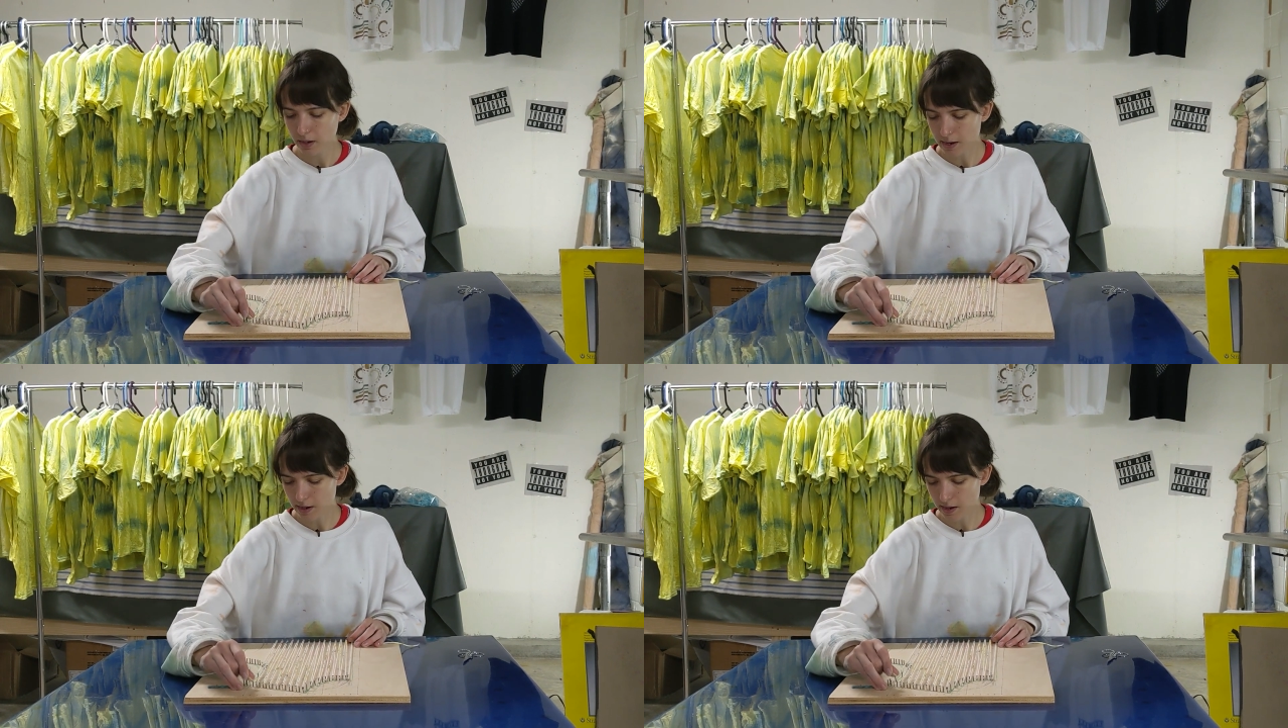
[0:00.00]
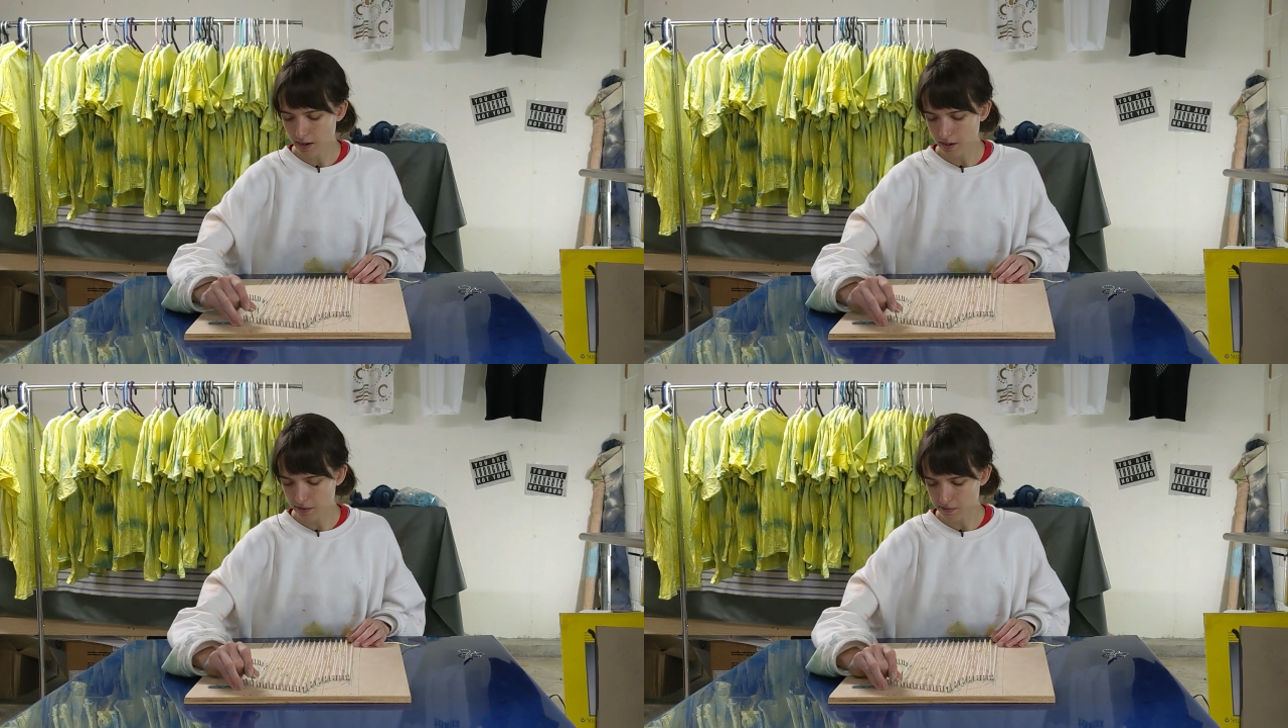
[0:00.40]

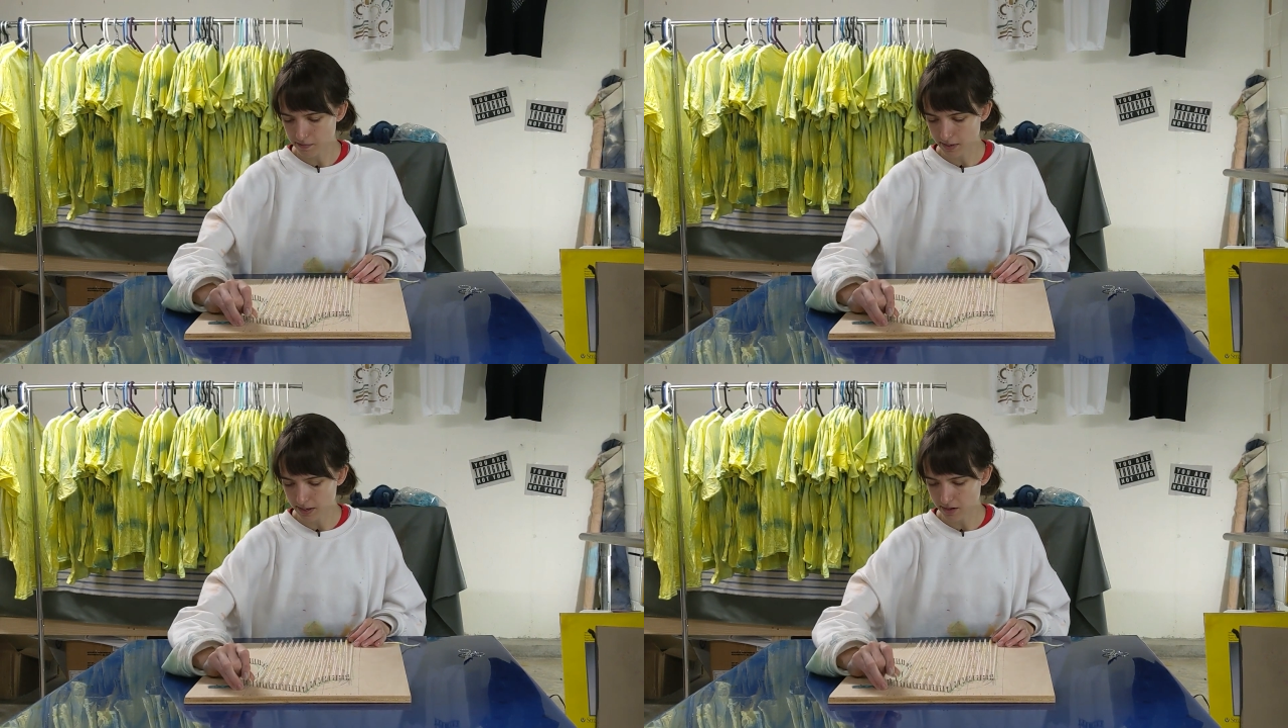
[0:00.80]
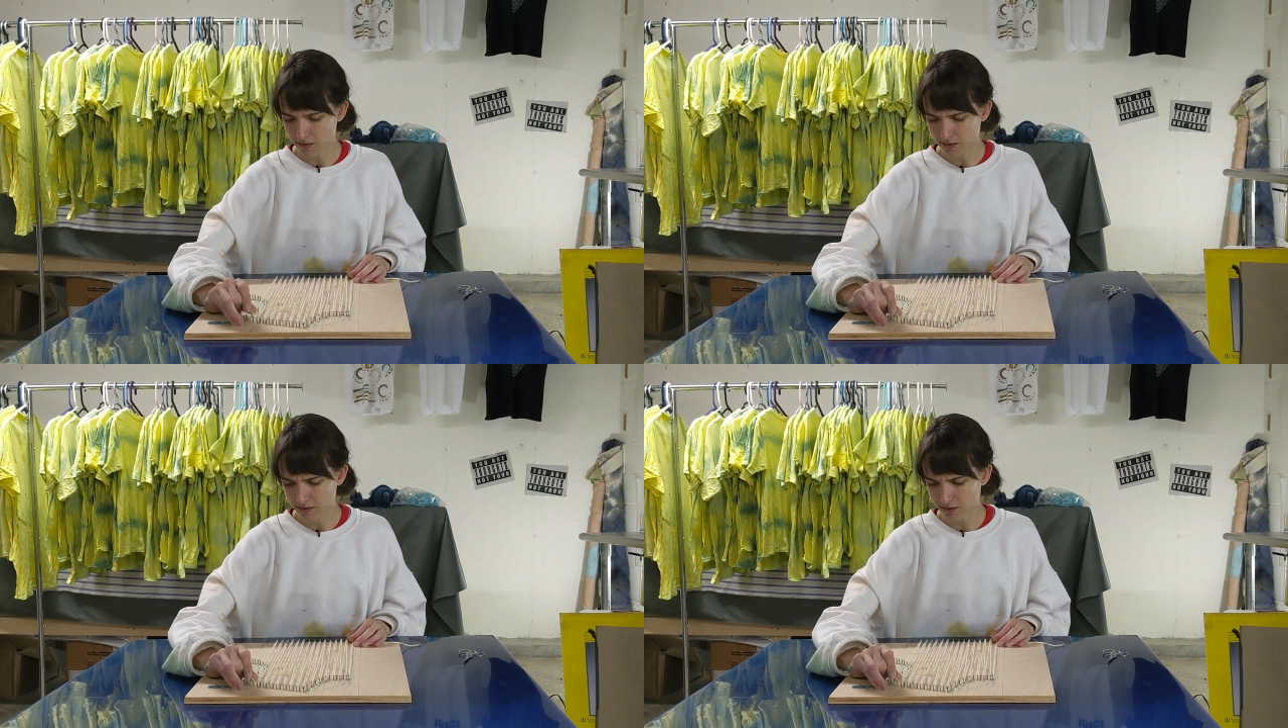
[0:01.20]
And
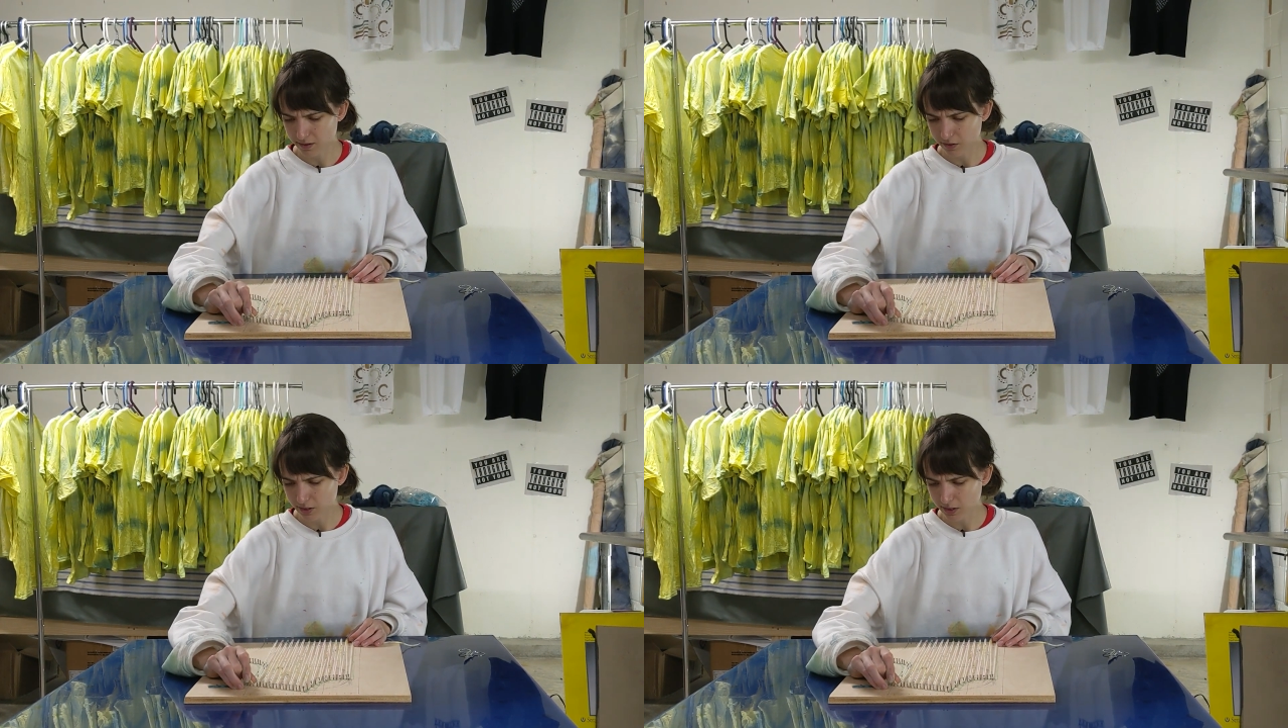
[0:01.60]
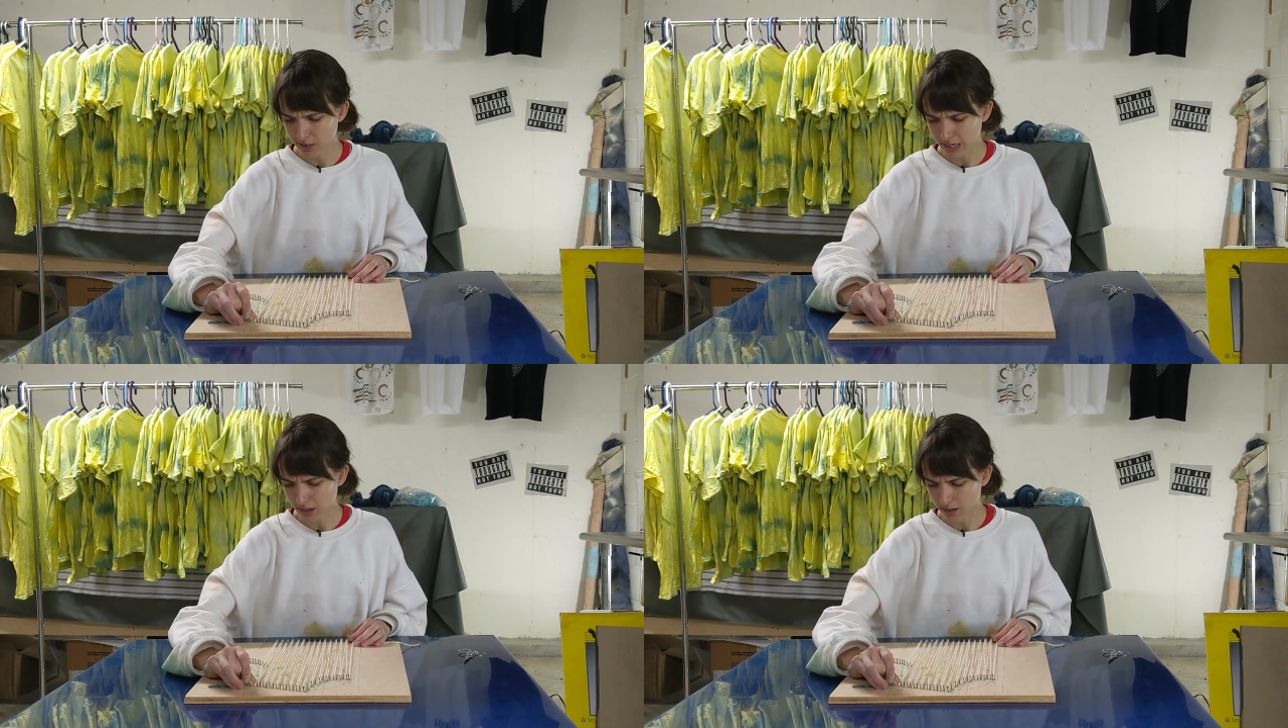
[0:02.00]
you sort of just
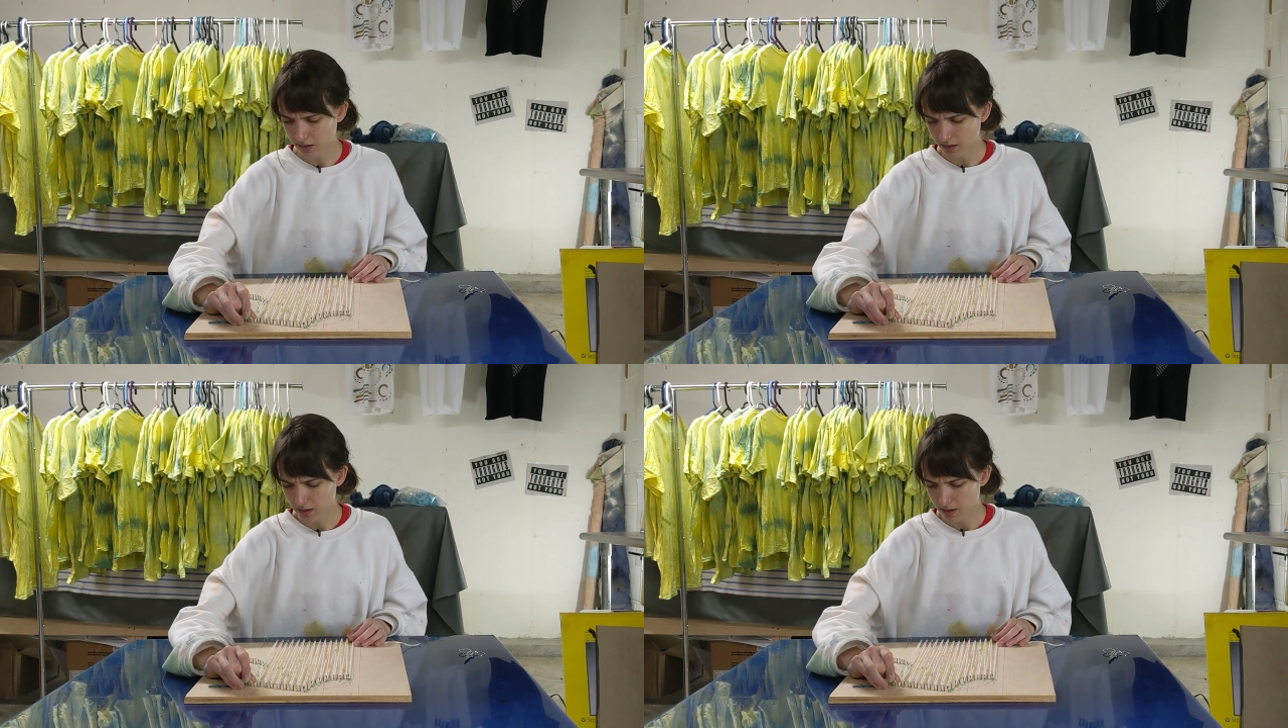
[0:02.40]
like